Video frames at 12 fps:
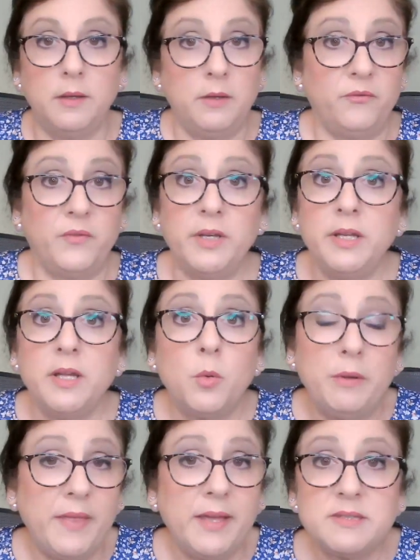video
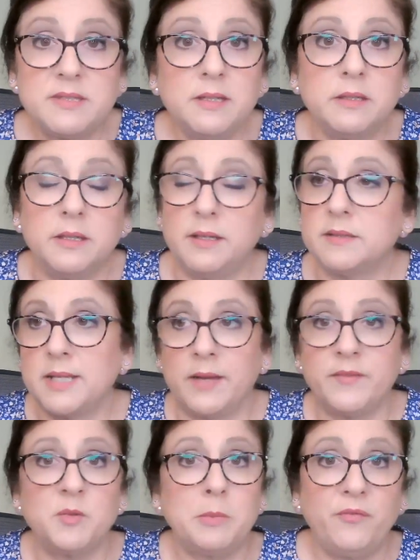and that's it. It doesn't
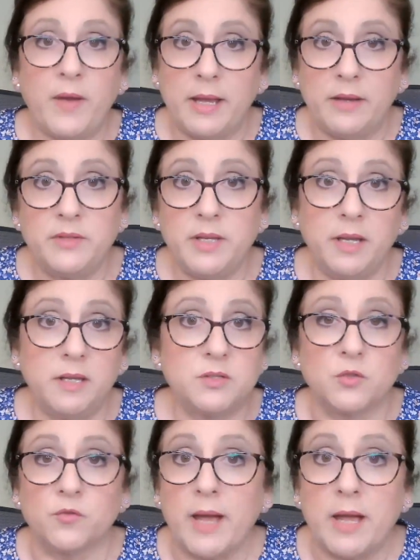have to be 5 days
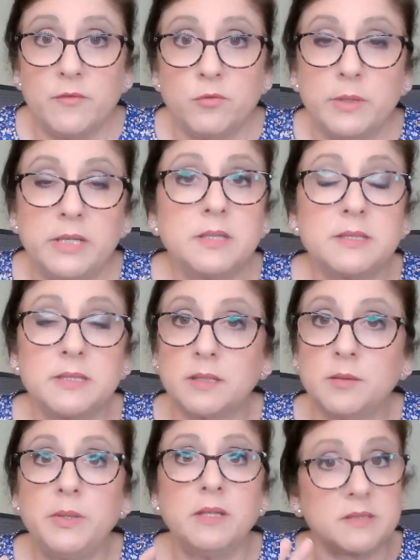or 5 weeks. It can
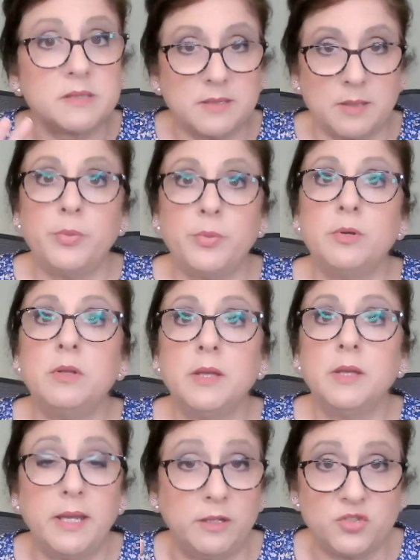be as simple
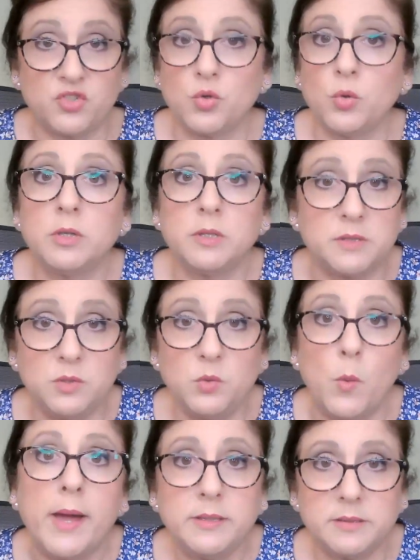and as short as you
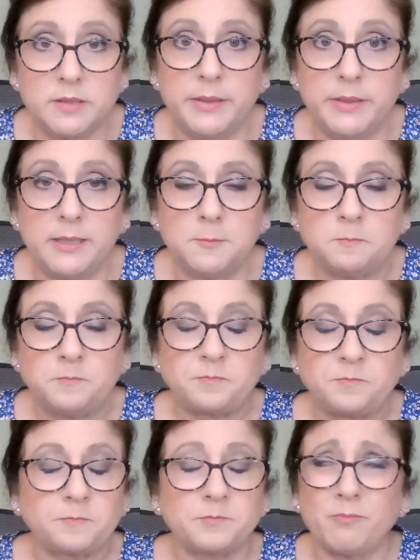want it to be.
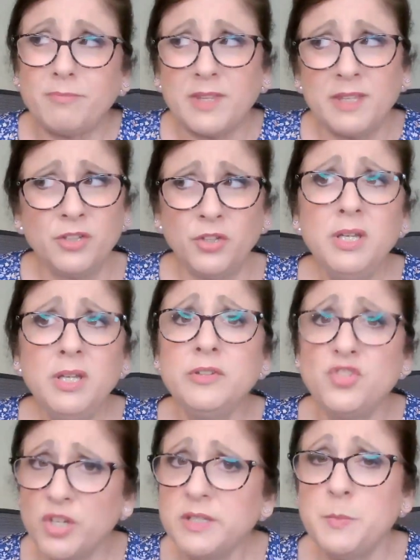It could even
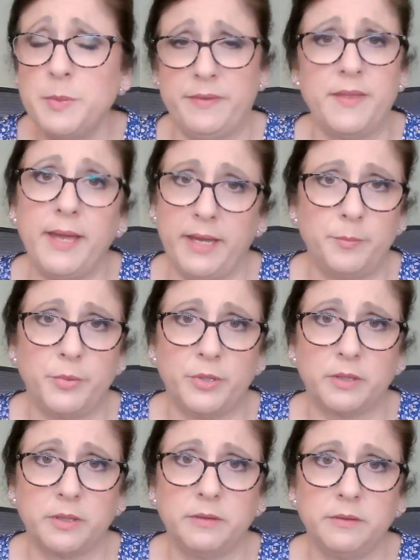just be the
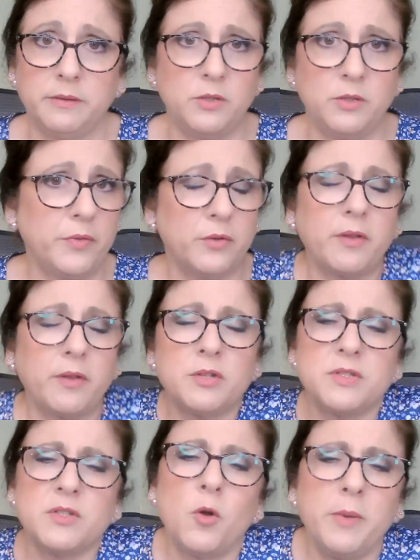handbook. There are
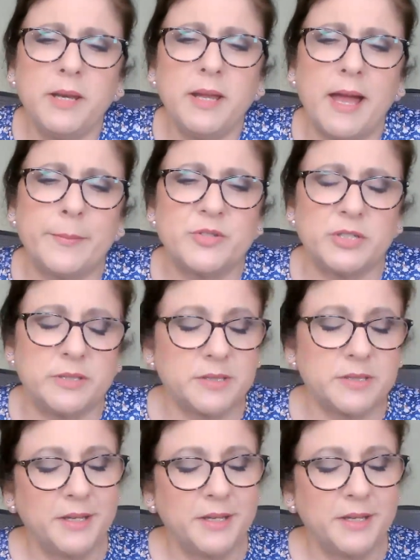so many options.